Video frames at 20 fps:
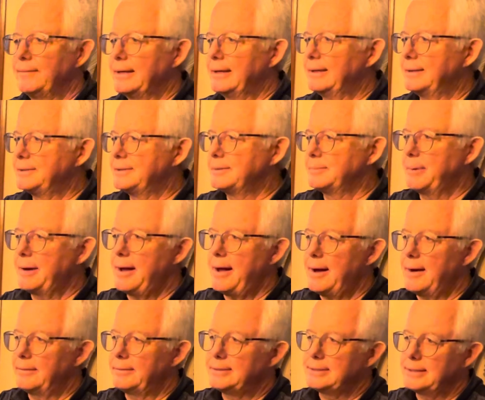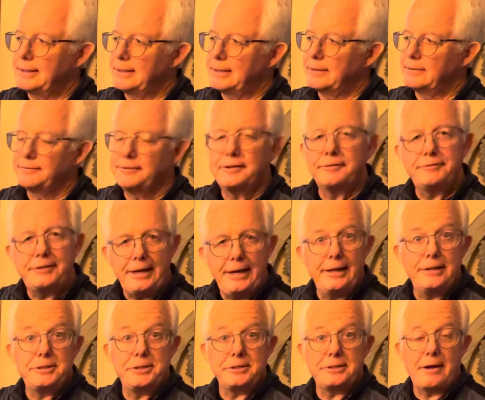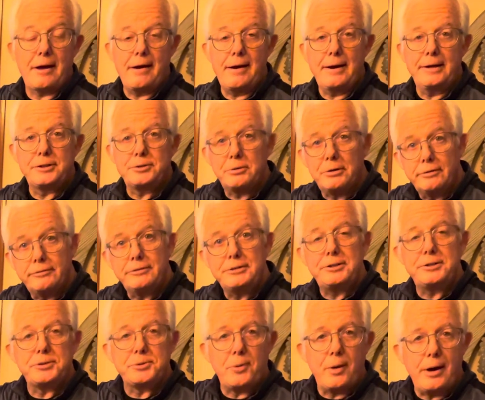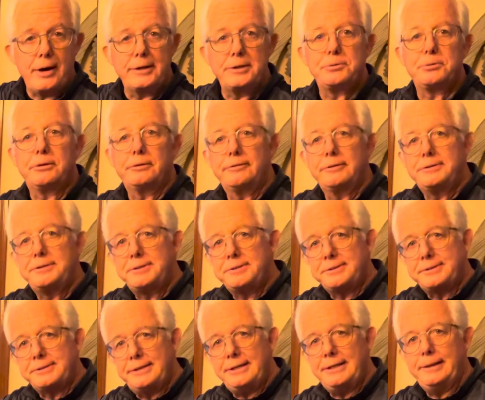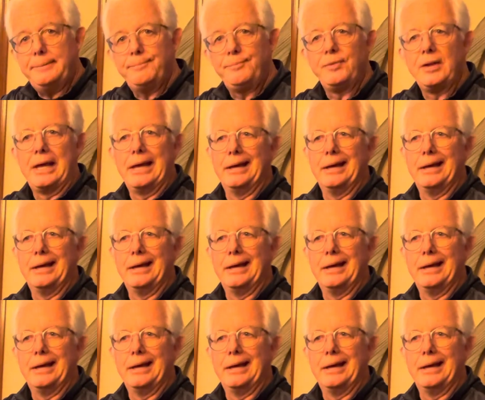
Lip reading: It's about 15 inches high, 12 inches wide, 12 inches deep.